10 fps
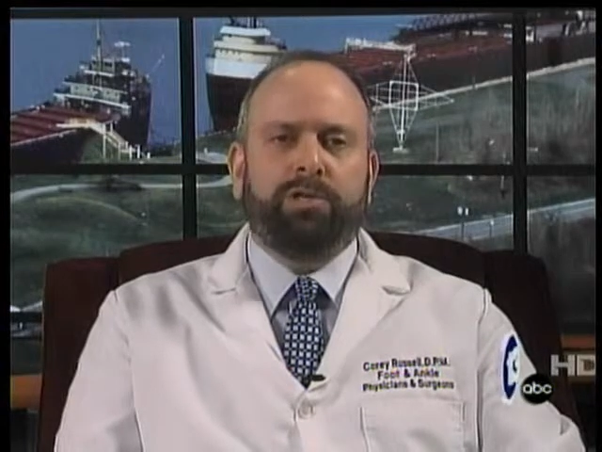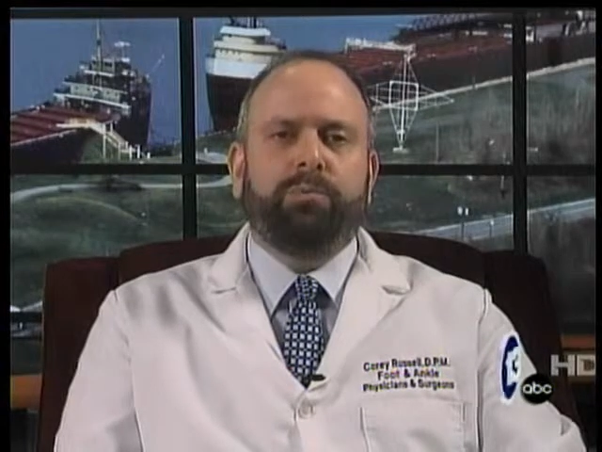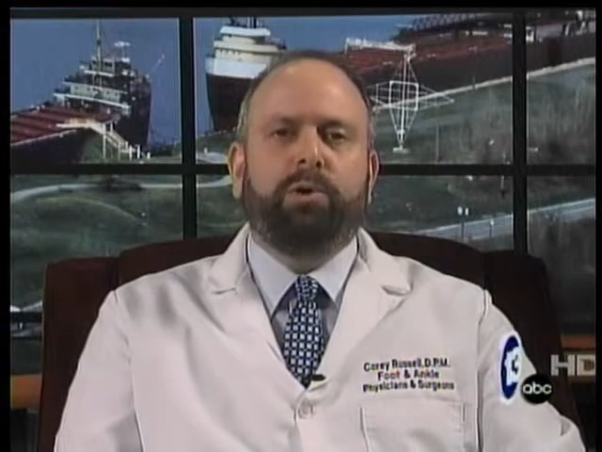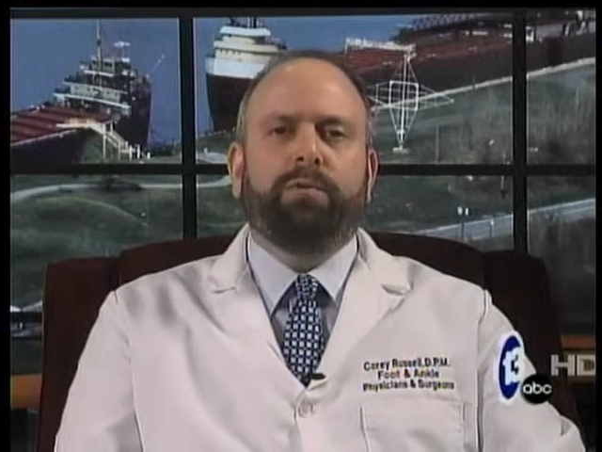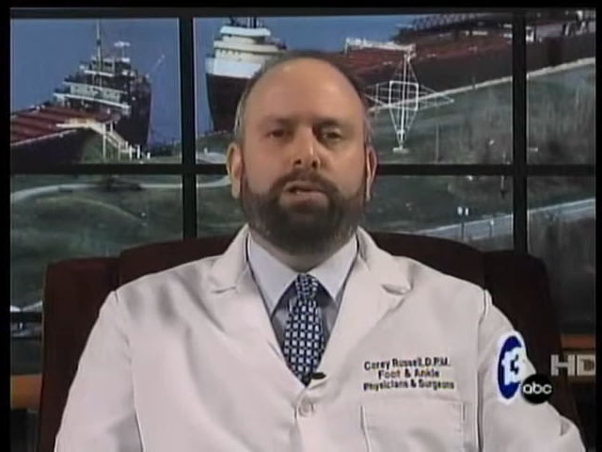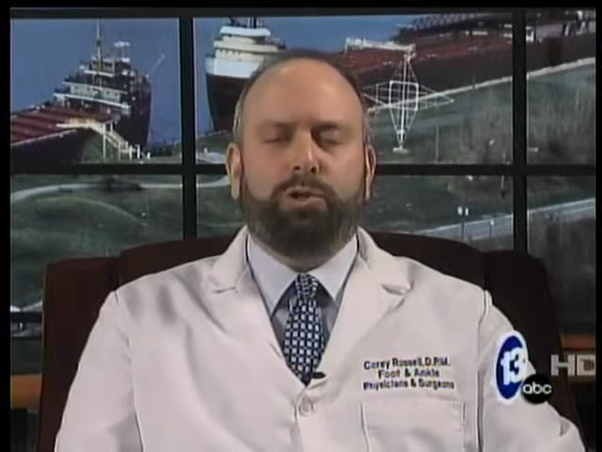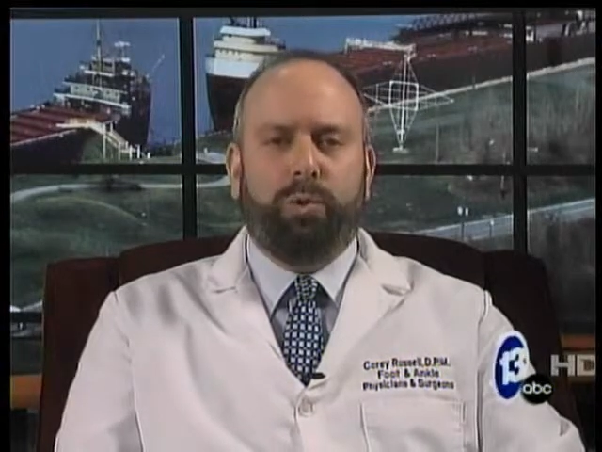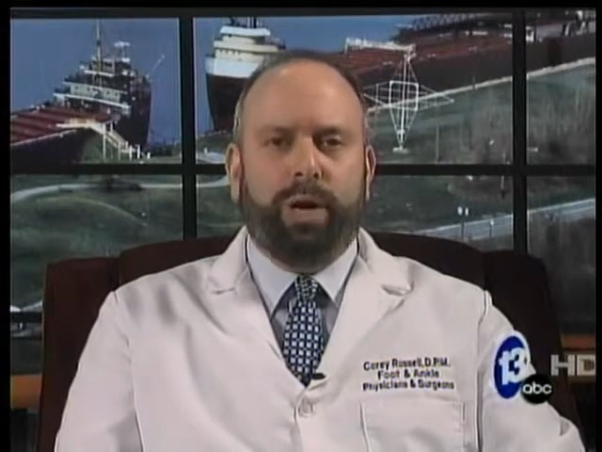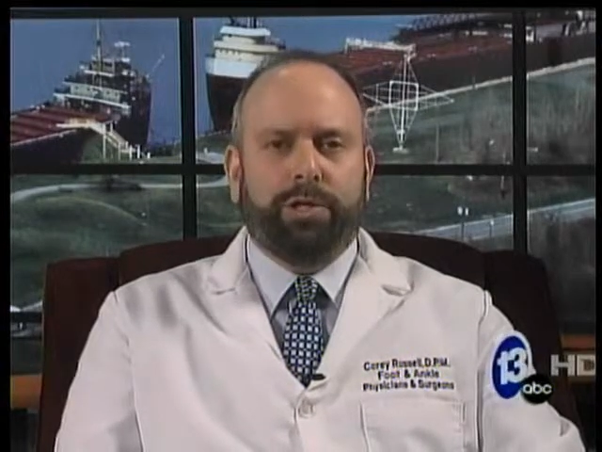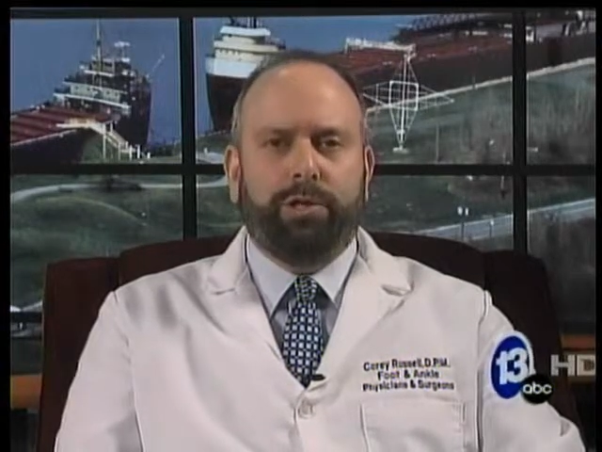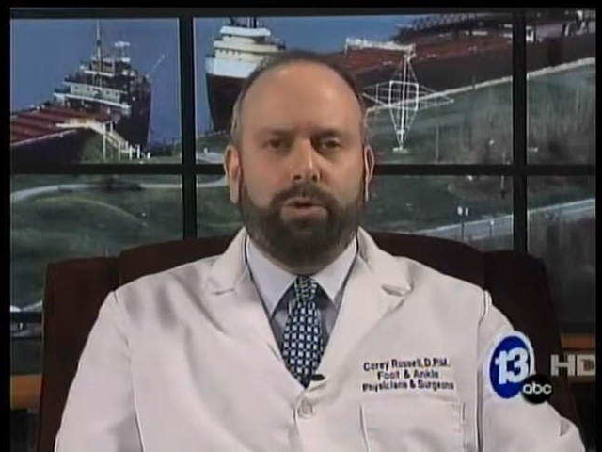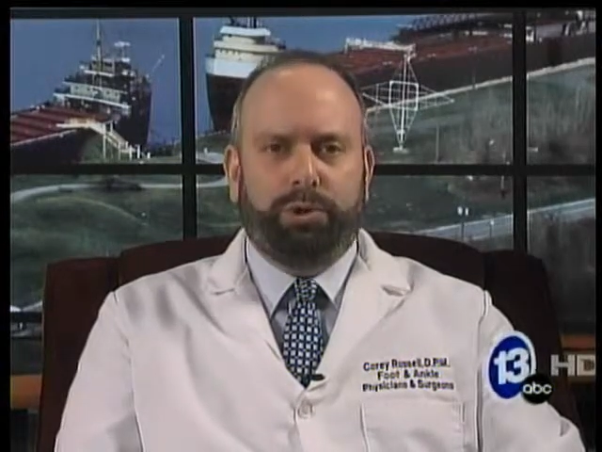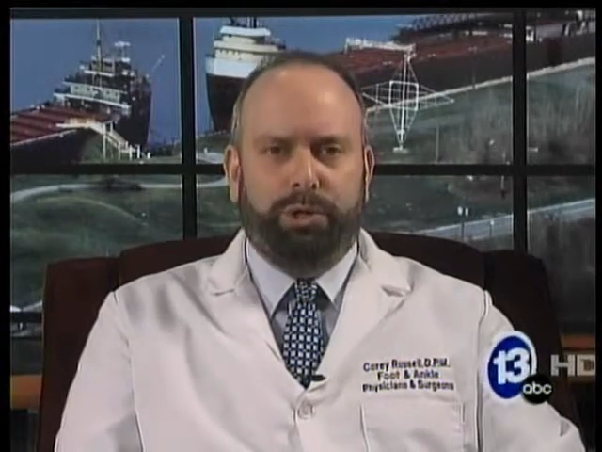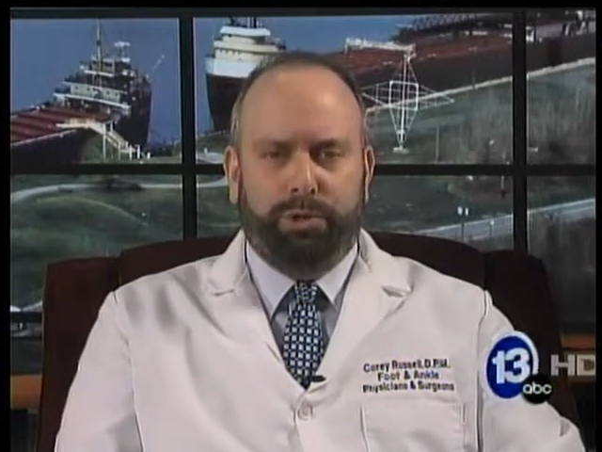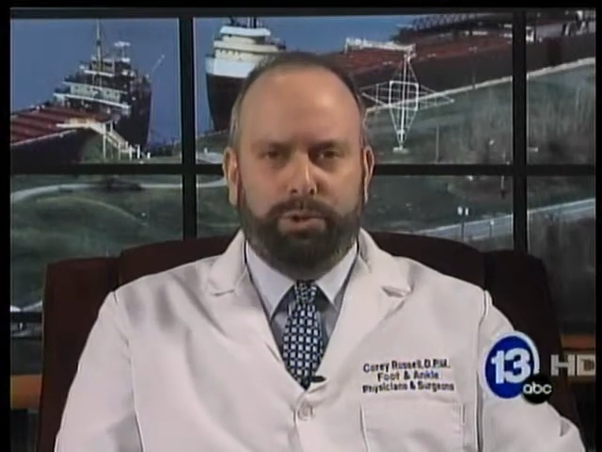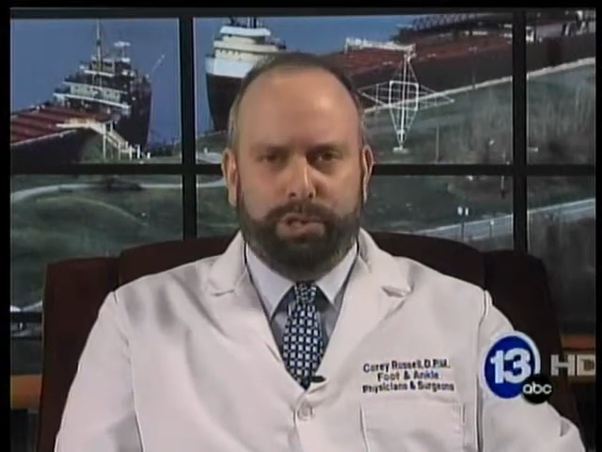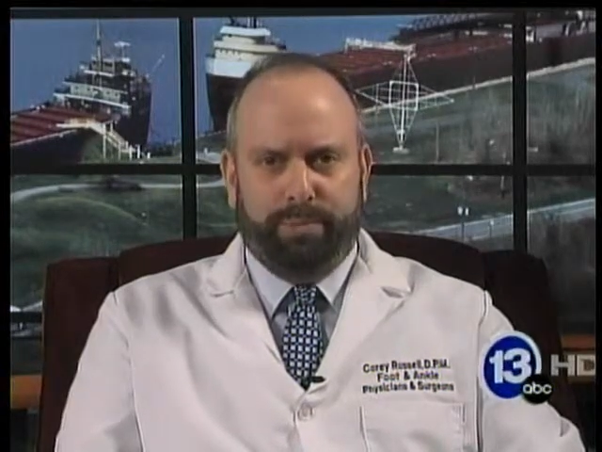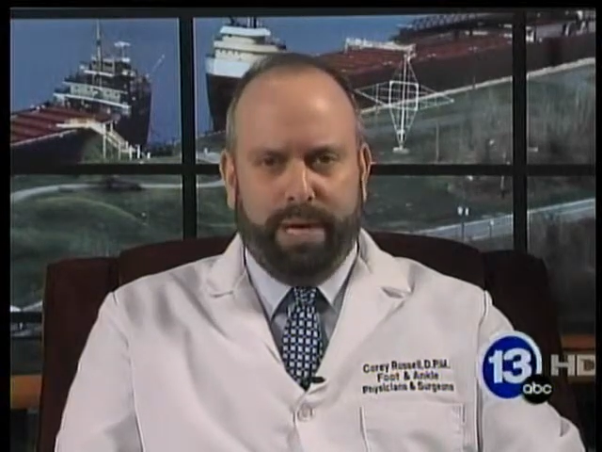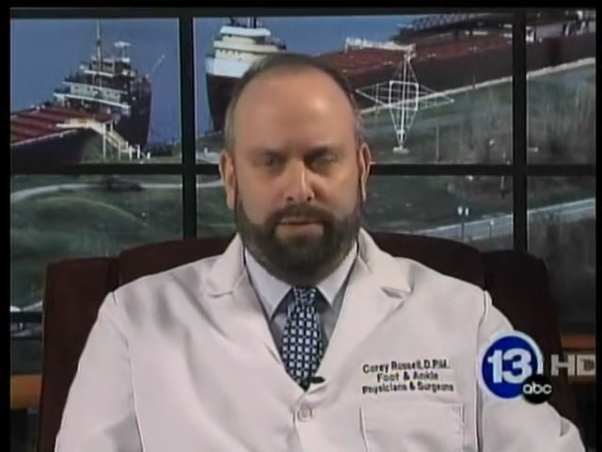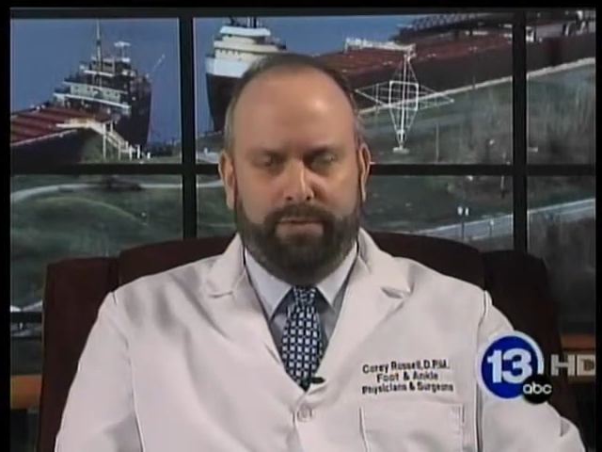so more of a square-toed shoe is a
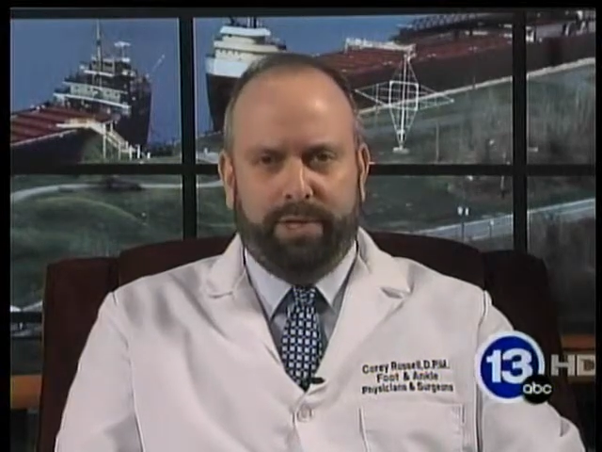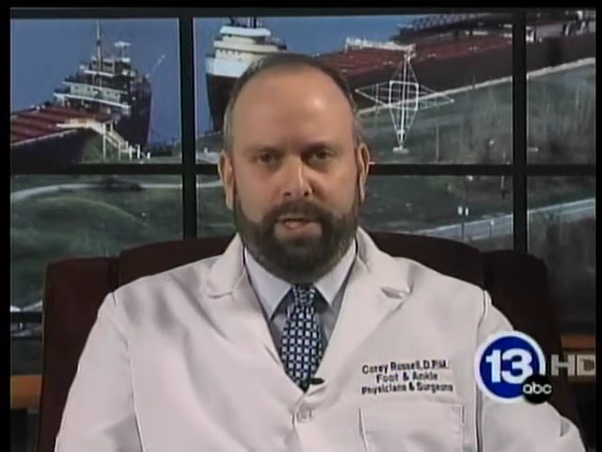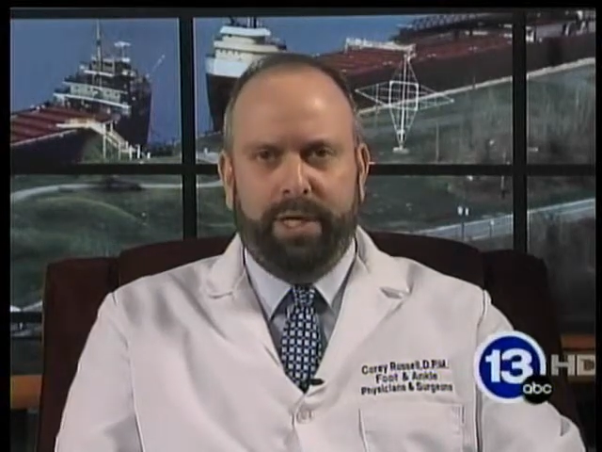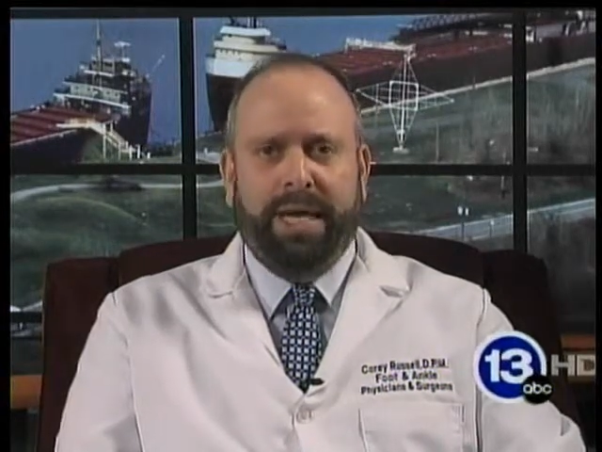benefit.